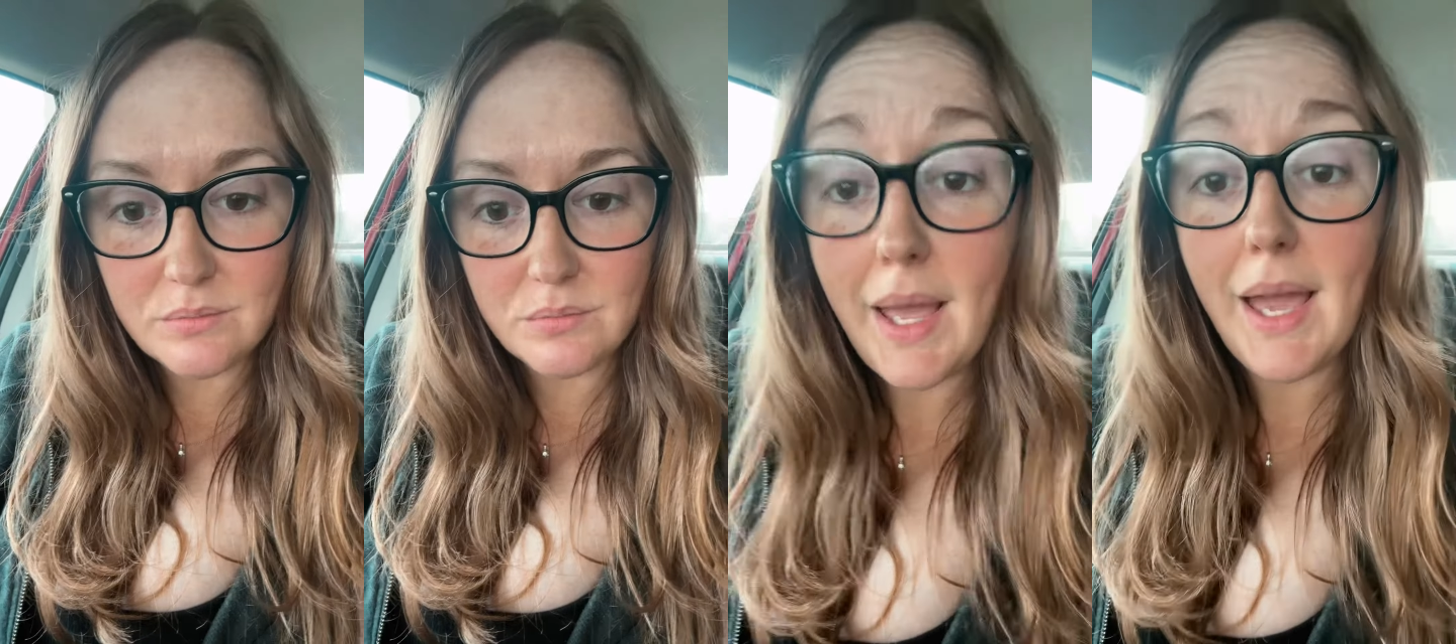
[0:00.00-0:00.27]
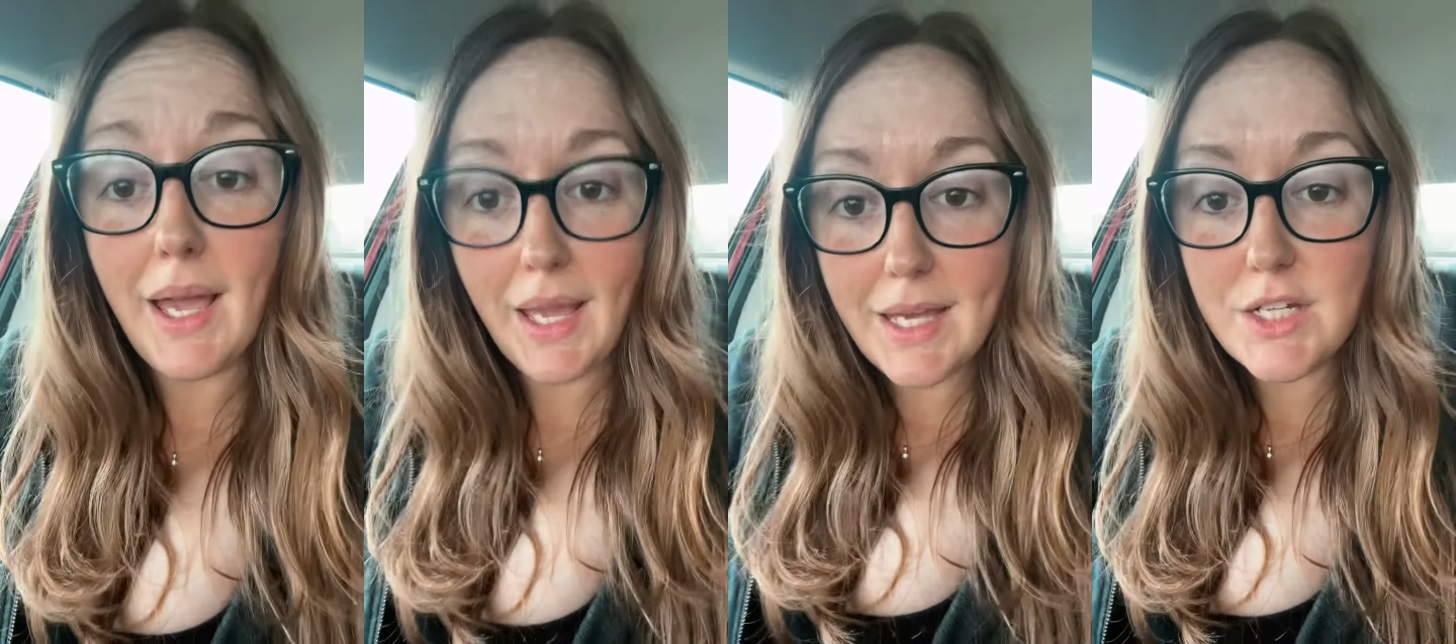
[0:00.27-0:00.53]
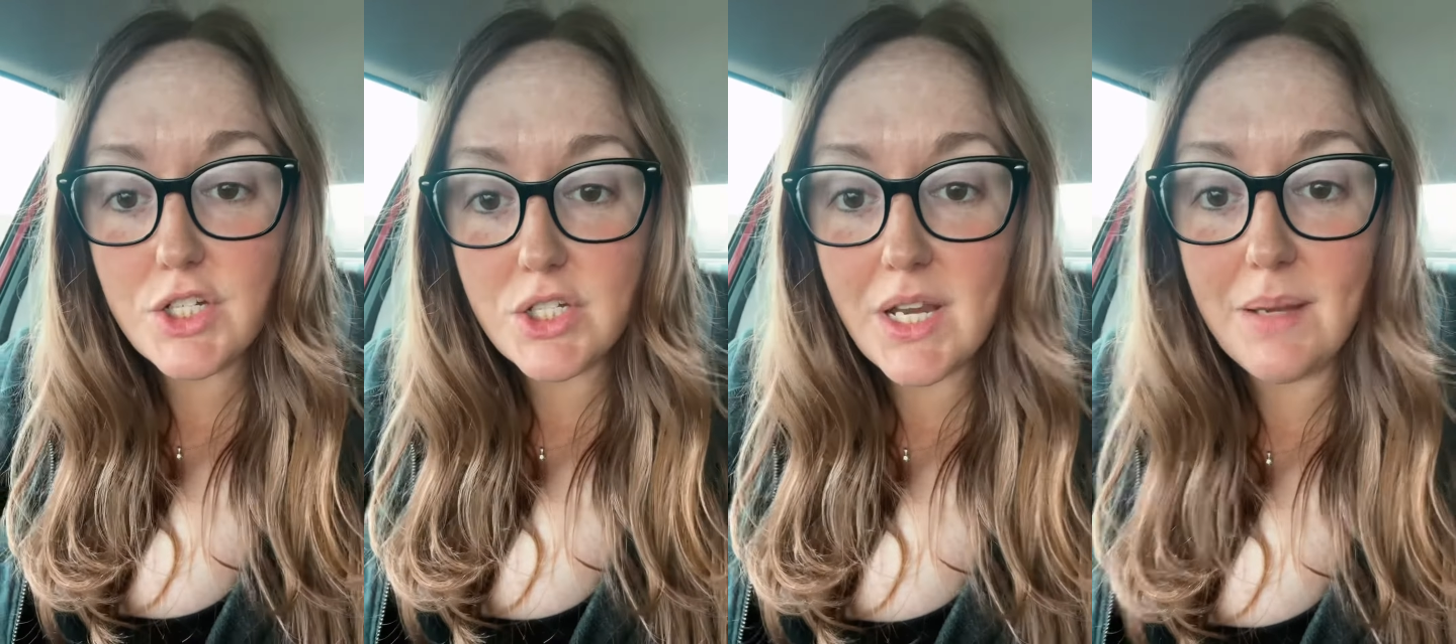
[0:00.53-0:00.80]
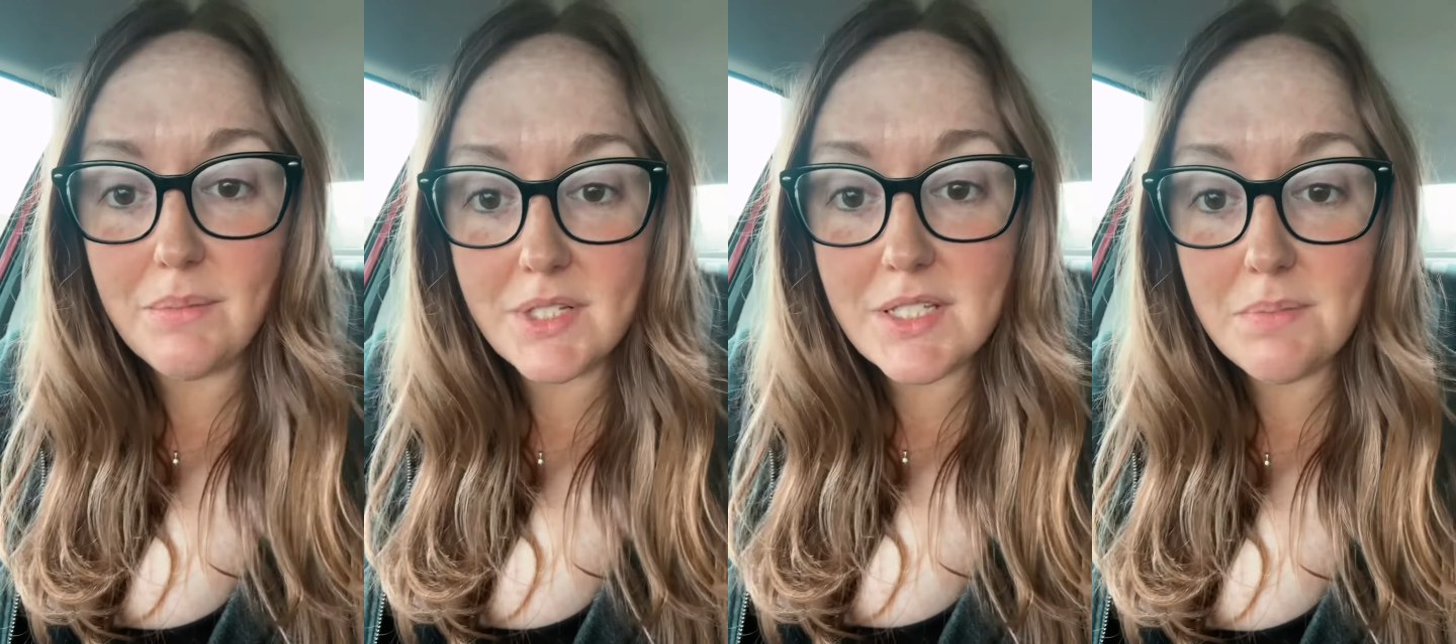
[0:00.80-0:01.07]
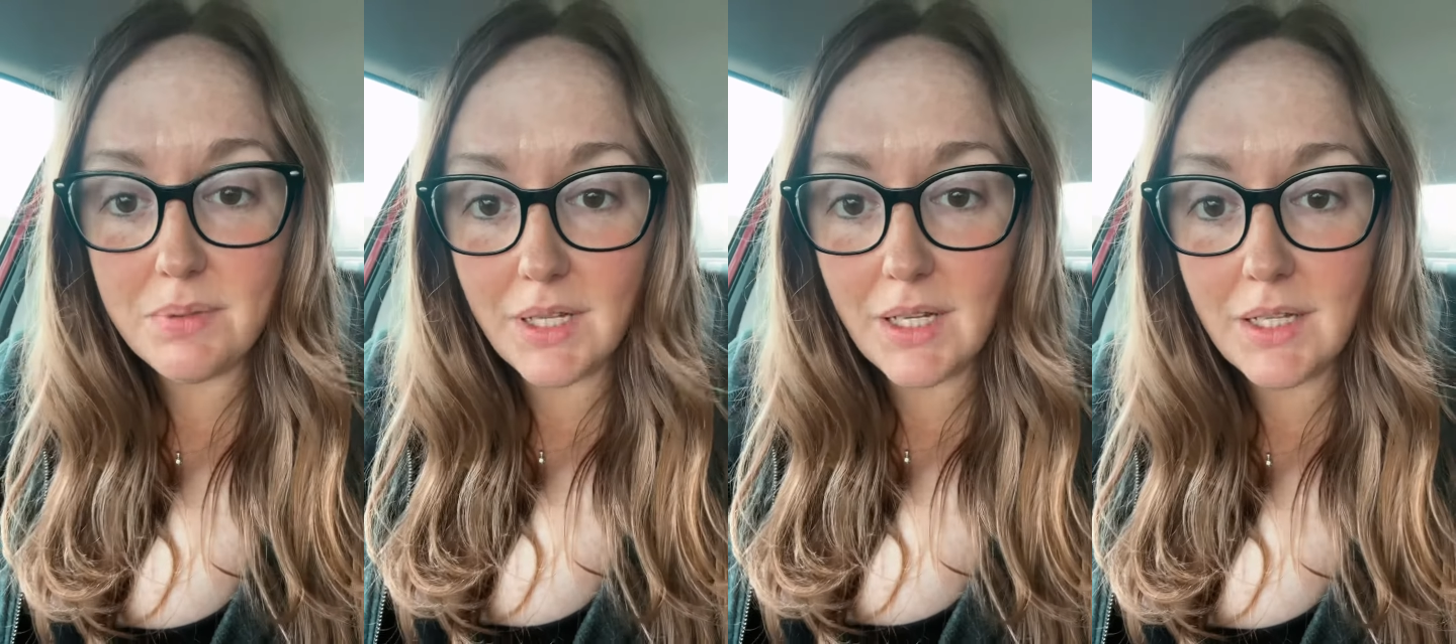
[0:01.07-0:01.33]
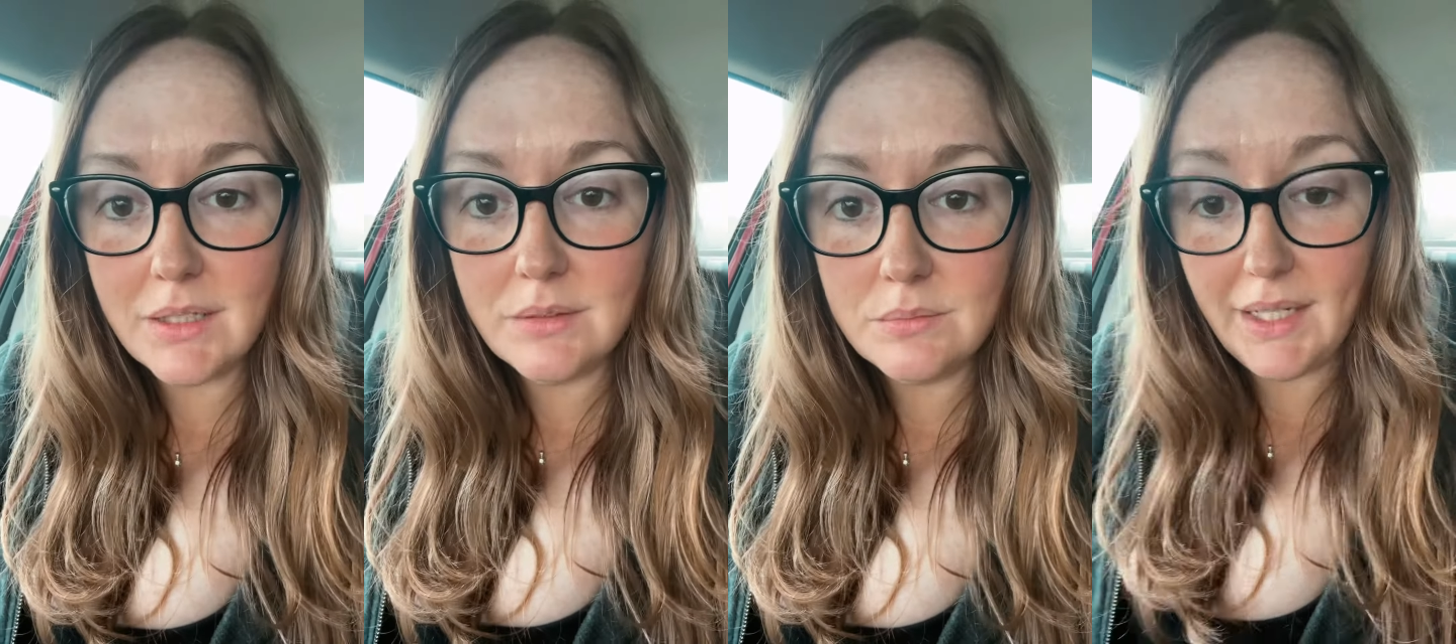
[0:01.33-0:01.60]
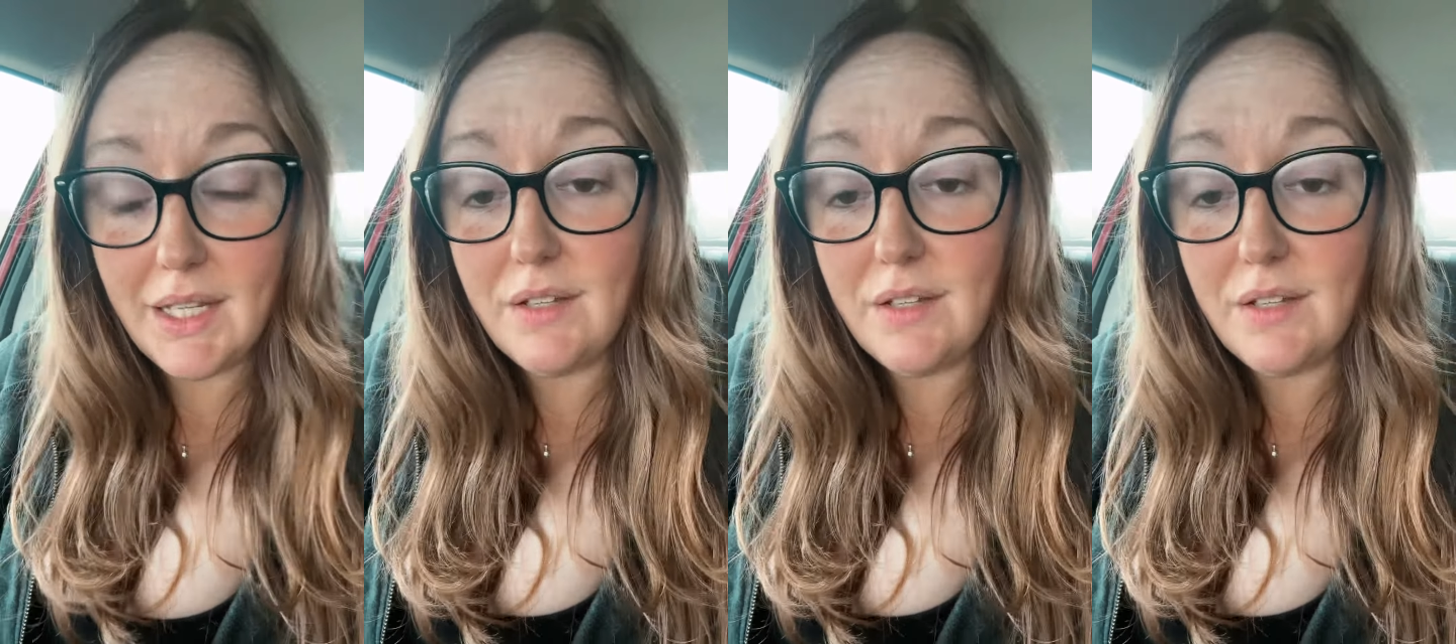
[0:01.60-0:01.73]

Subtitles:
interested in a one-on-one,